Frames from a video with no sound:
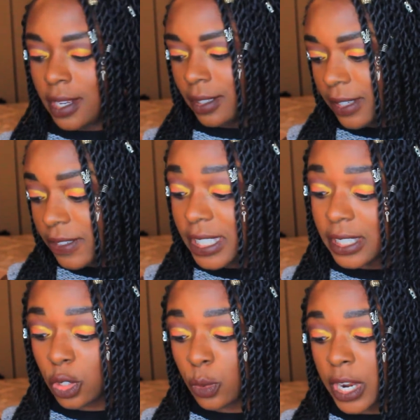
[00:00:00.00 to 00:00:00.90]
living
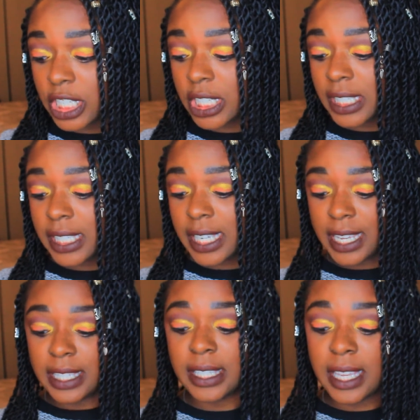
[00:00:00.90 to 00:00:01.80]
situations
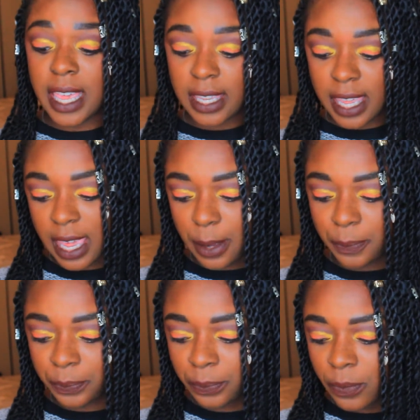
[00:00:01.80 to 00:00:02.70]
is key.
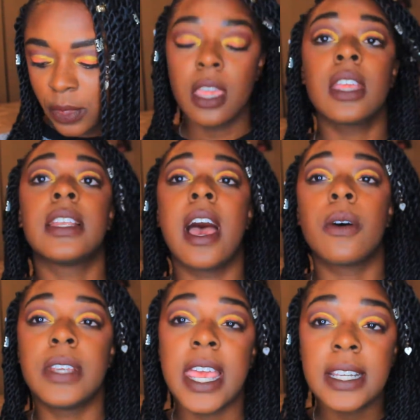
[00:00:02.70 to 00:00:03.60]

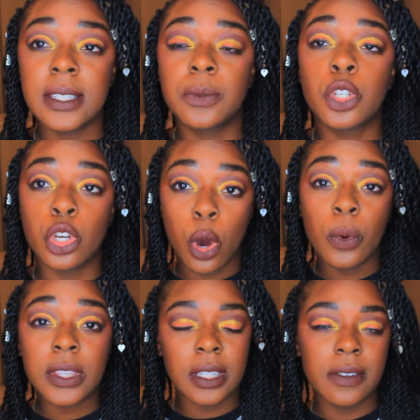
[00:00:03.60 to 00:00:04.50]
Now, next, to go
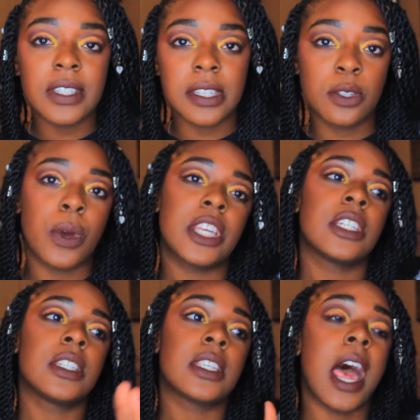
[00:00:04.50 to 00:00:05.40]
with the living
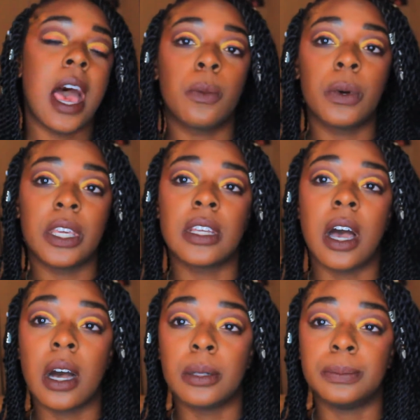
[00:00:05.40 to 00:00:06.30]
situations, I would
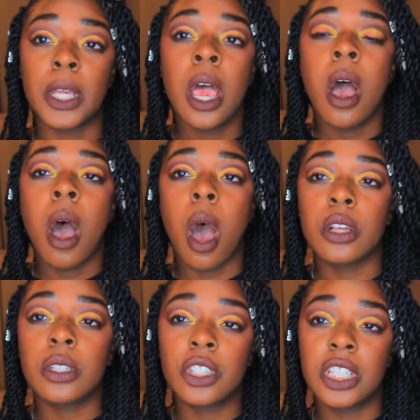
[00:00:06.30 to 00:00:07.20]

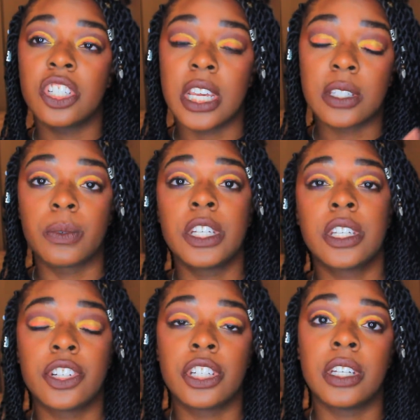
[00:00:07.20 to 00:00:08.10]
also suggest
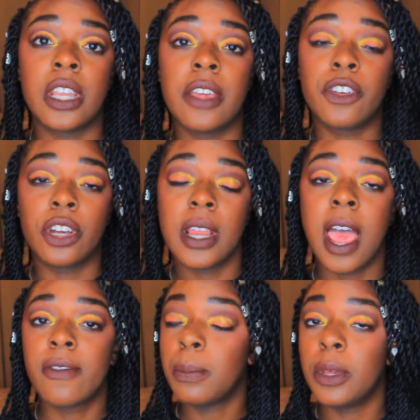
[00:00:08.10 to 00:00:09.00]
researching if you're going to
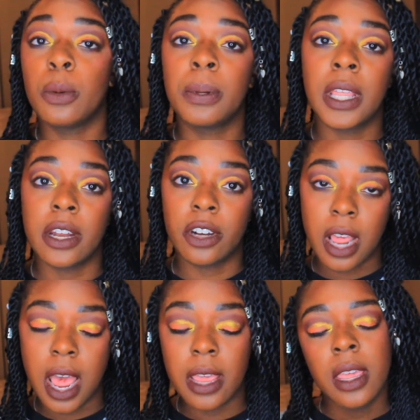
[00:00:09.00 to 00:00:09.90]
have a meal plan or
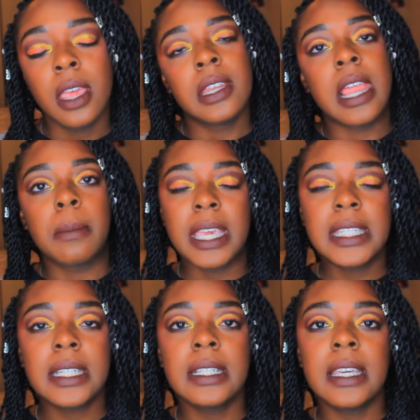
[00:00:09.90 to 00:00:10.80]
not. Now,
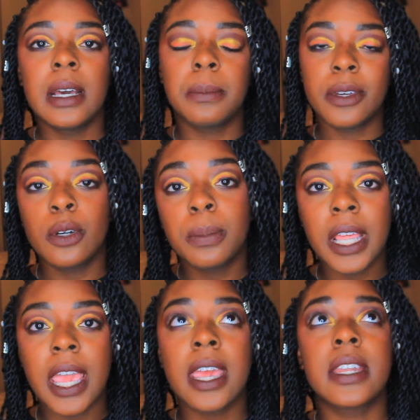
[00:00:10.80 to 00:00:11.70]
basically, a meal
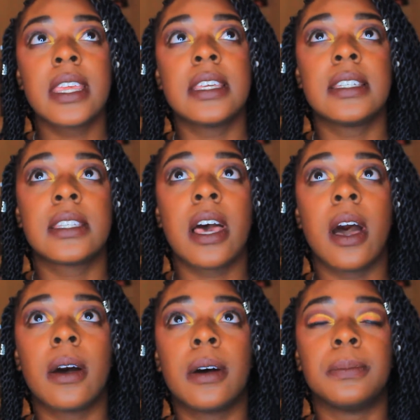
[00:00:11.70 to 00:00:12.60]
plan is,
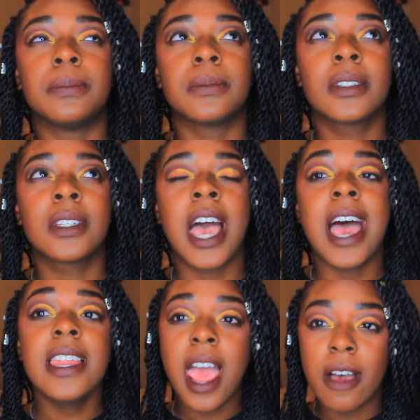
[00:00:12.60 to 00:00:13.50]
I
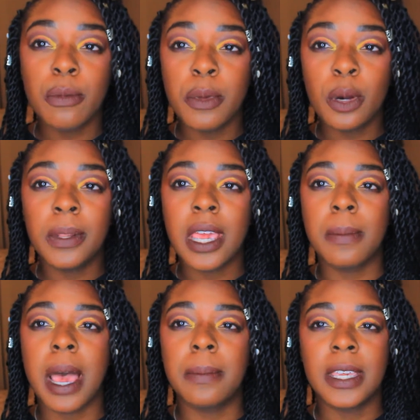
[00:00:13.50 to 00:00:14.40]
didn't have a meal
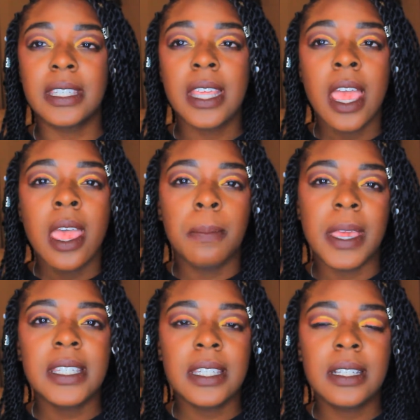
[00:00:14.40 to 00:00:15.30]
plan, but it's
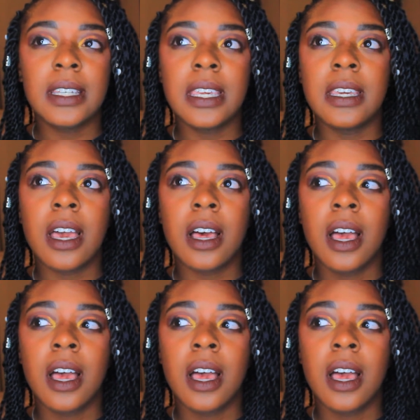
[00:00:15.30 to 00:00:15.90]
basically